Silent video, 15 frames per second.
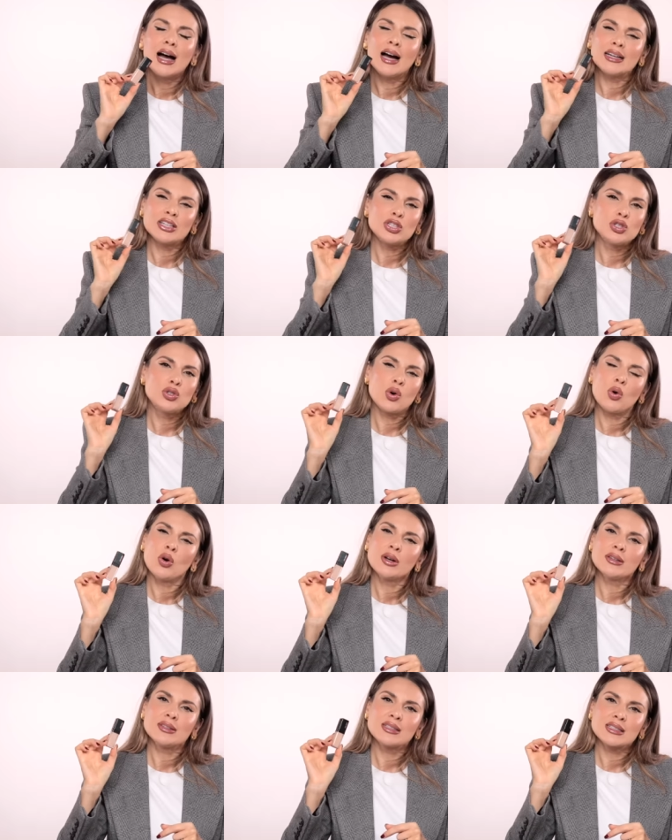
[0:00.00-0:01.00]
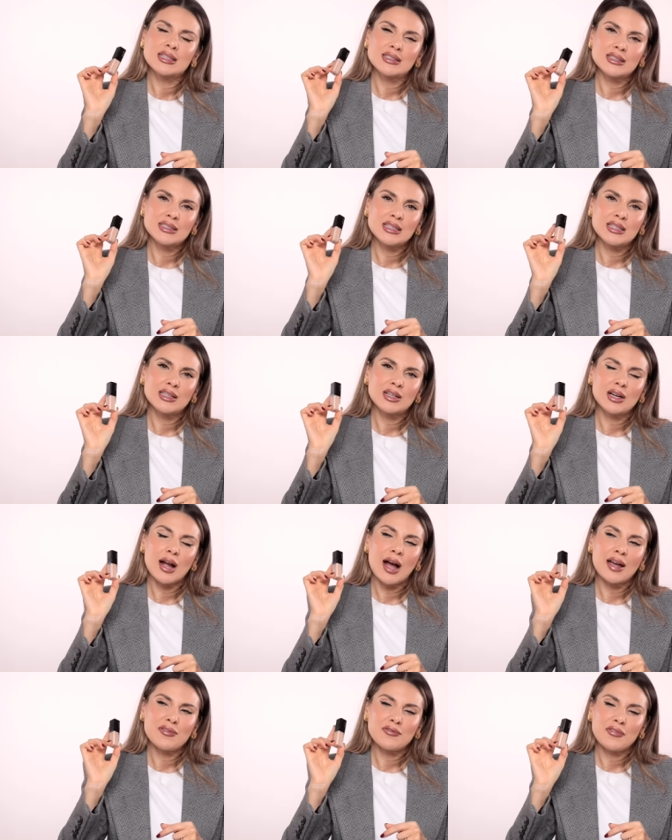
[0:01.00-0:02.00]
I adore this concealer.
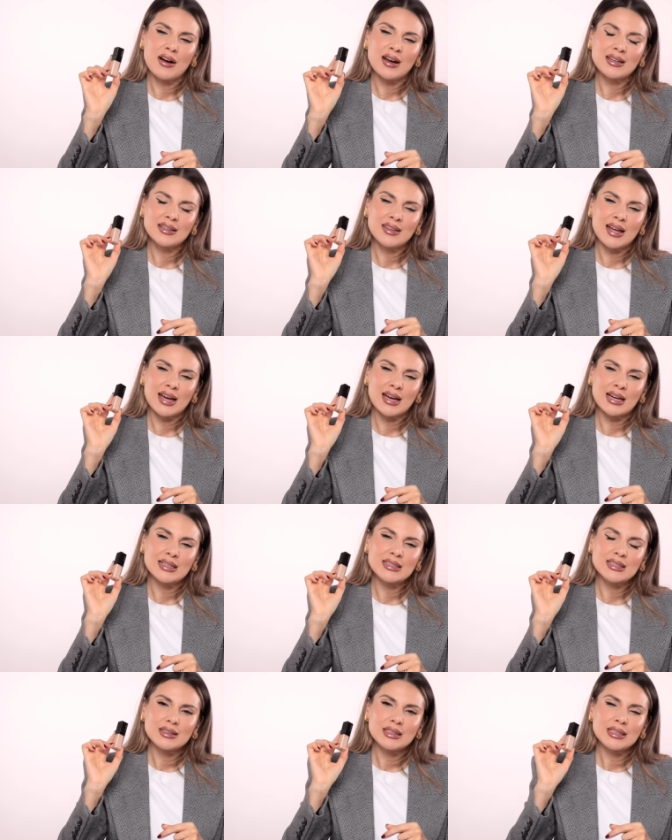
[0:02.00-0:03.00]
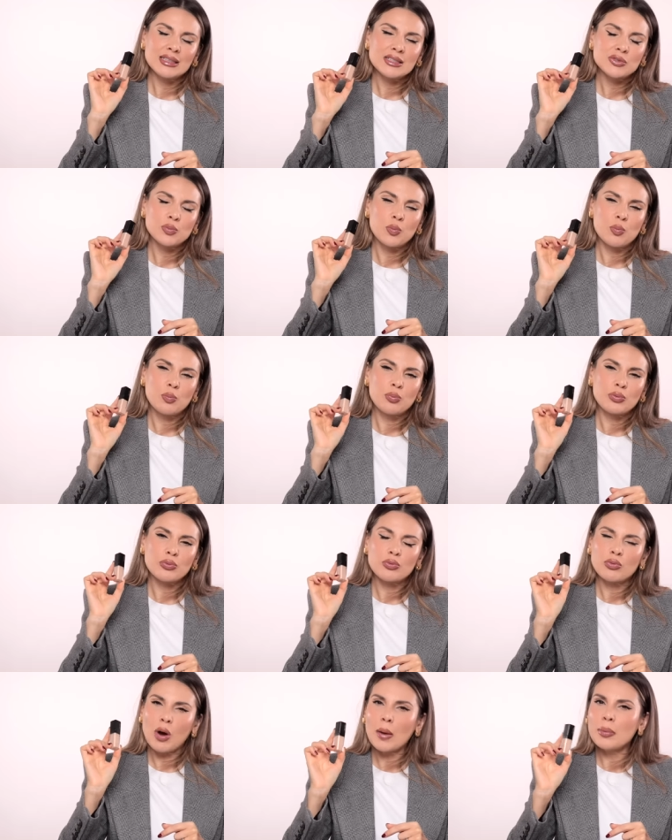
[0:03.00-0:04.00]
I find that it is
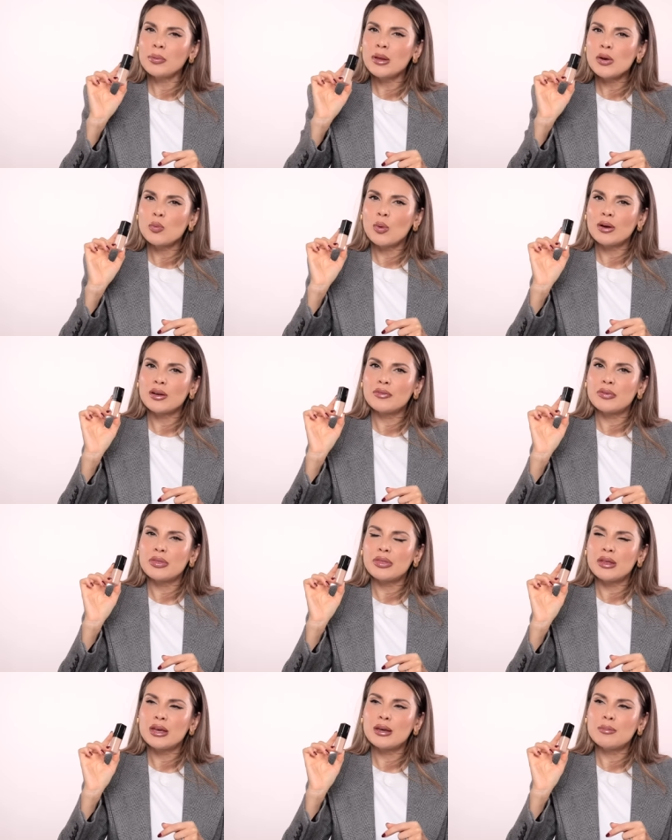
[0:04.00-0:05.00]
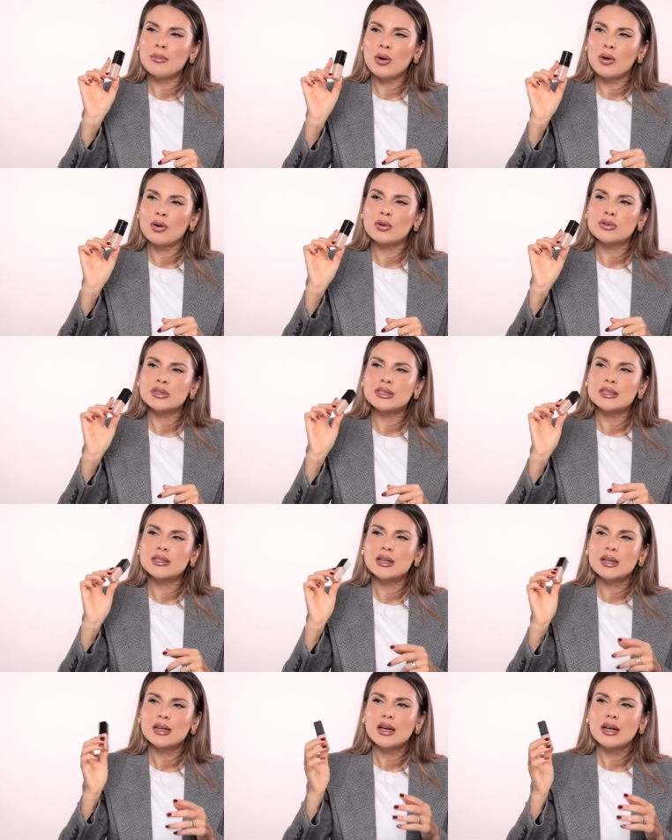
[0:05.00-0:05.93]
probably one of the most